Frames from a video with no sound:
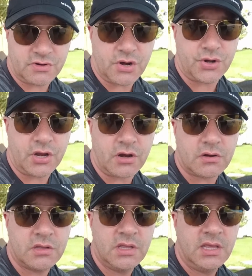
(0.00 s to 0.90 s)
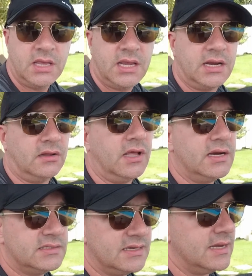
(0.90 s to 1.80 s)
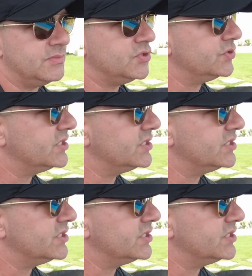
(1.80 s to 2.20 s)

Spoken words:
around here. And a lot of times you